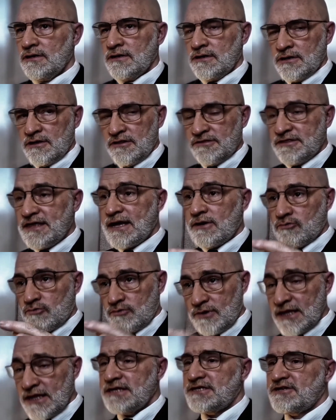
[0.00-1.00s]
that
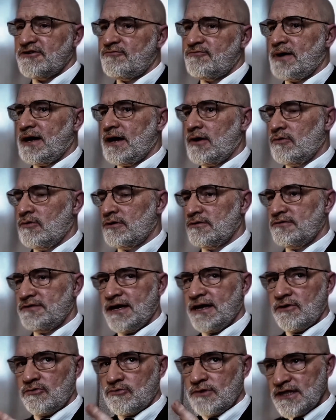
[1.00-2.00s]
relative power,
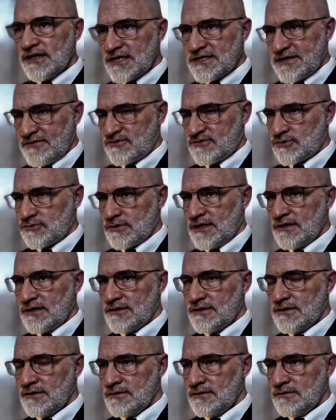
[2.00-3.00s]
that relative strength
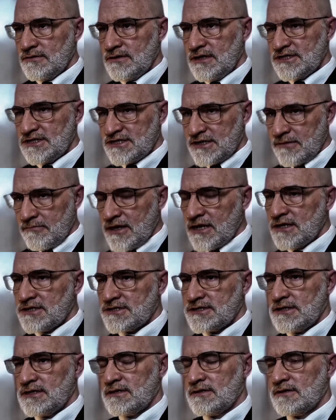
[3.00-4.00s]
is
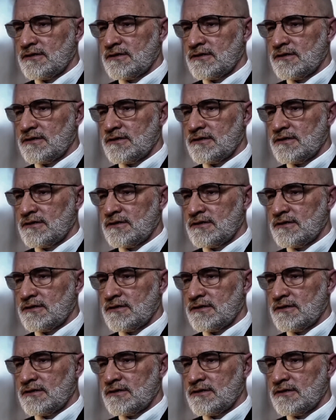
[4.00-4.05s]
diminishing